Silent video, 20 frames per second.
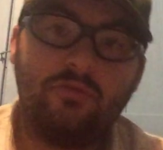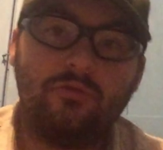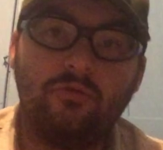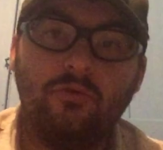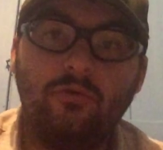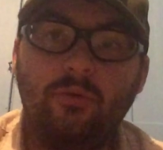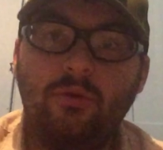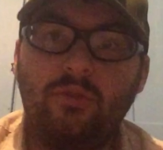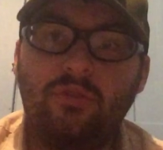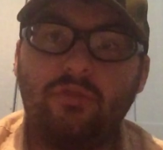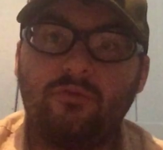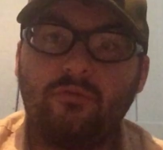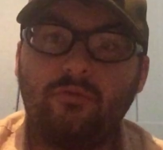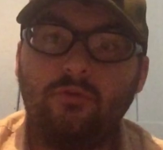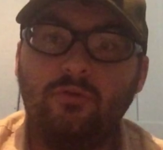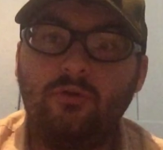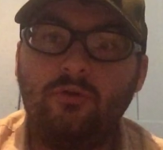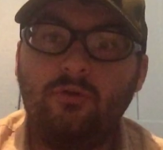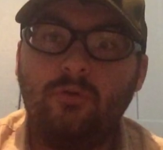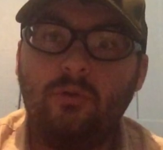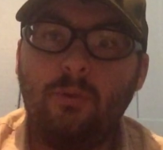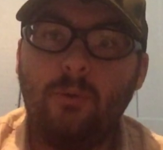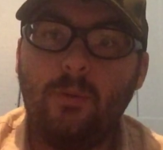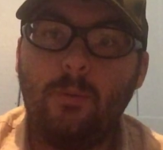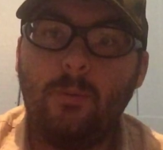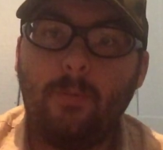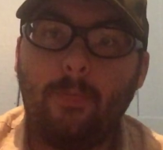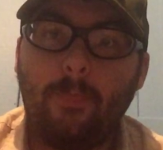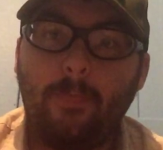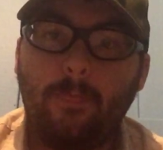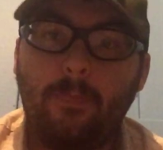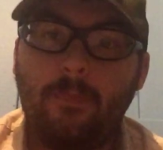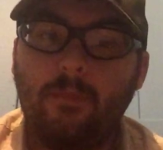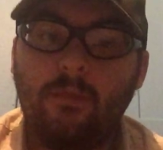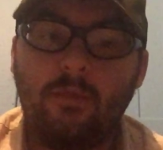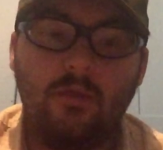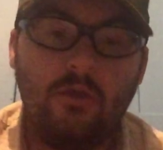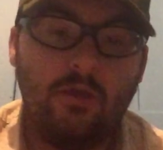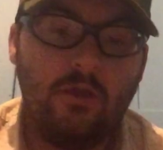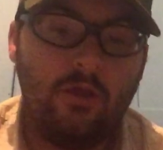through and through.
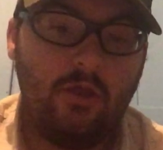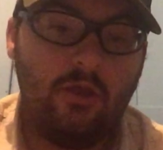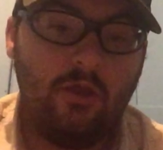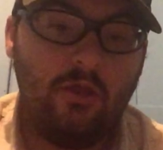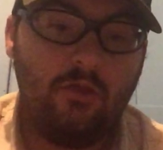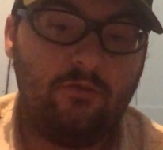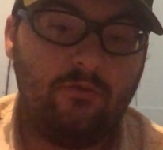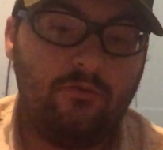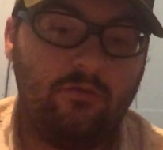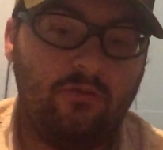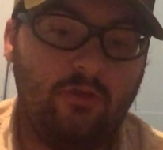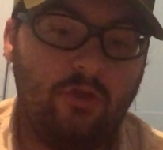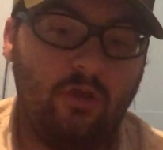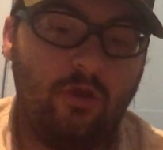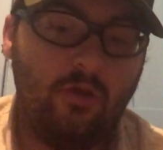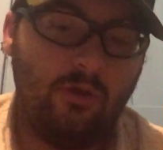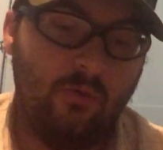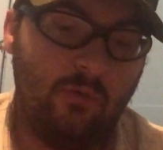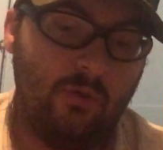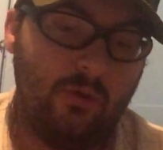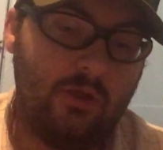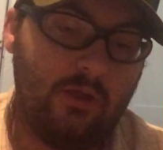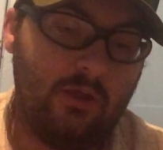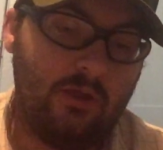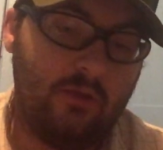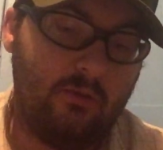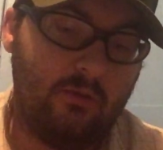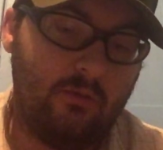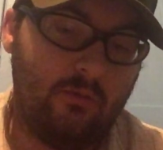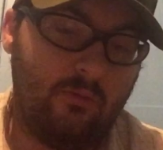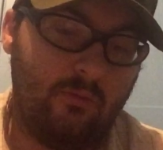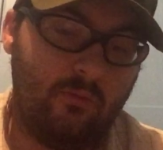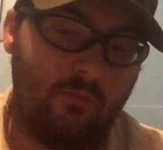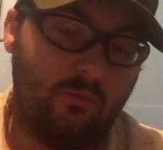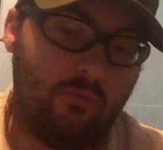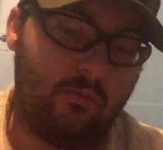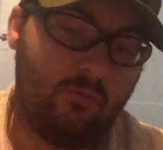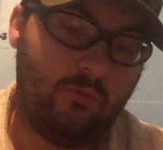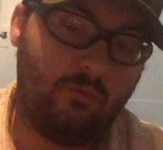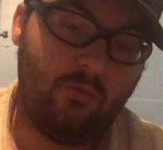So,
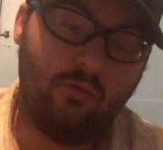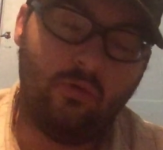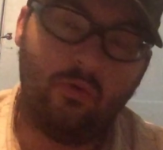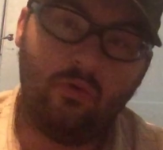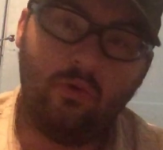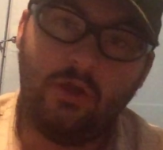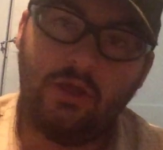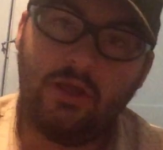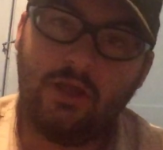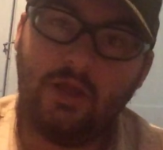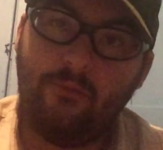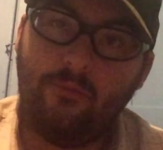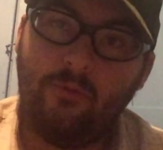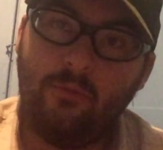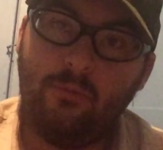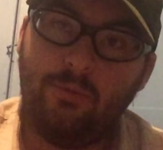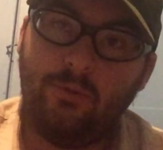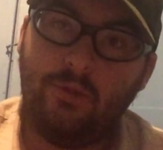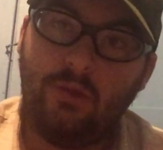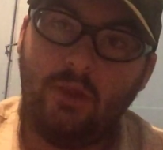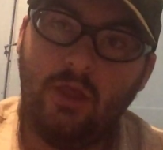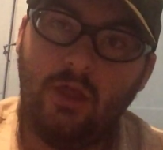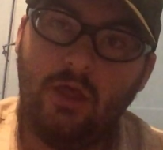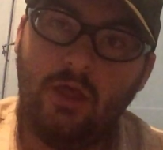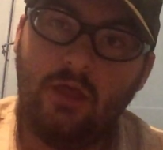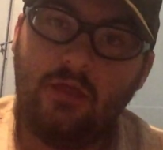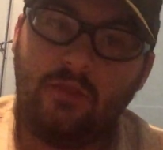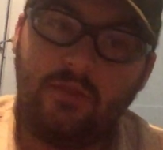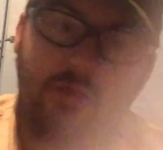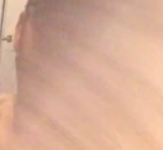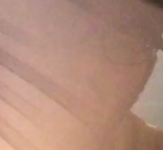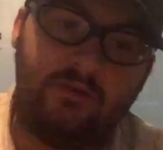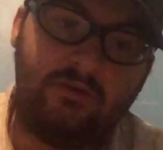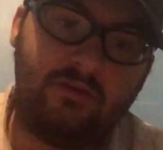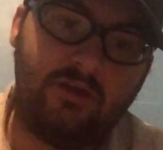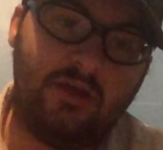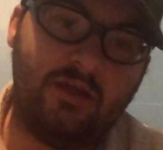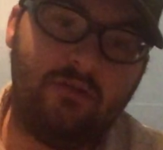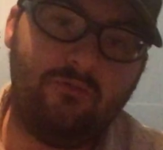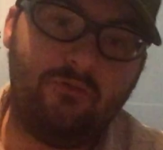real quick, I will plug
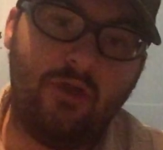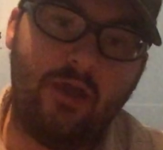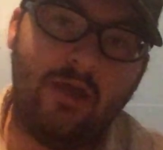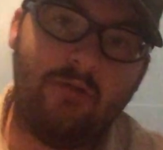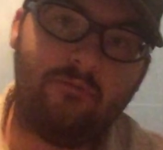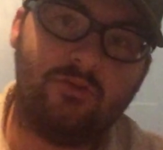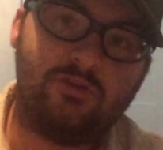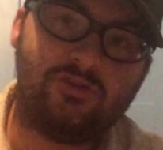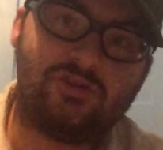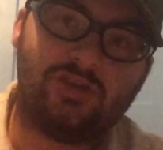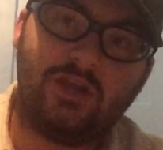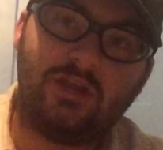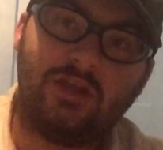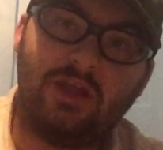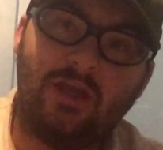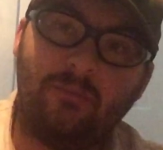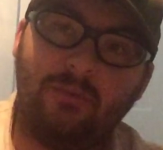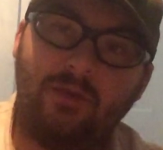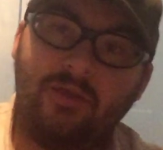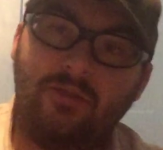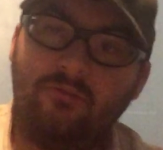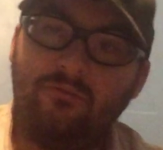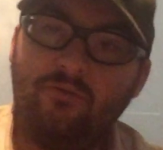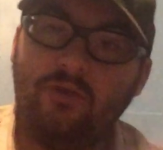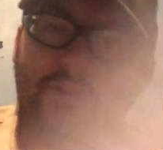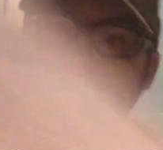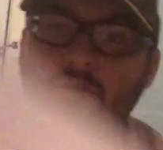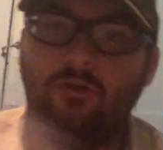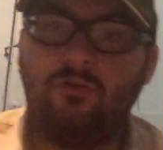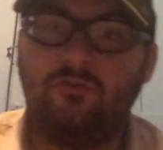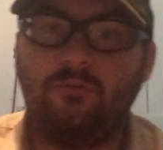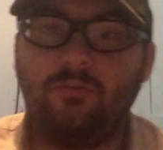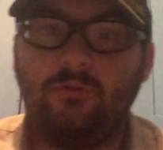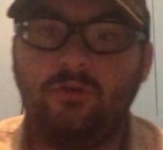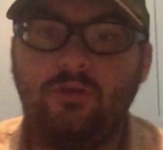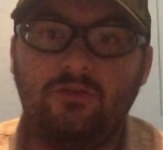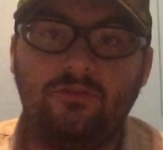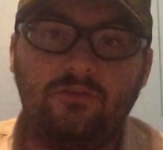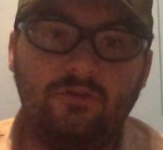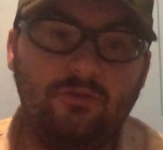that if you haven't checked out my other videos,
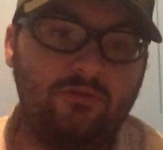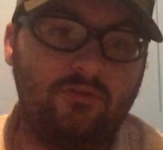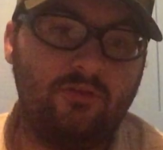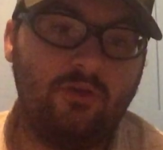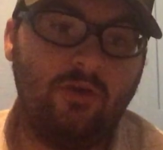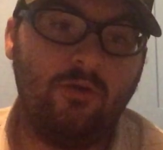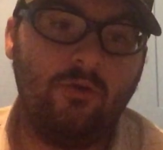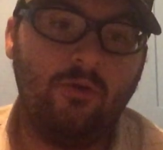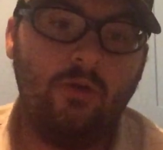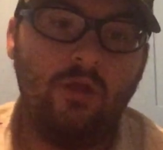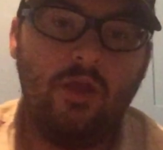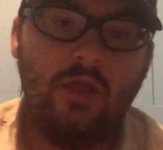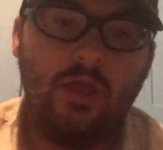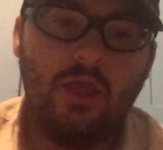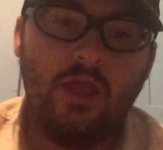please do so.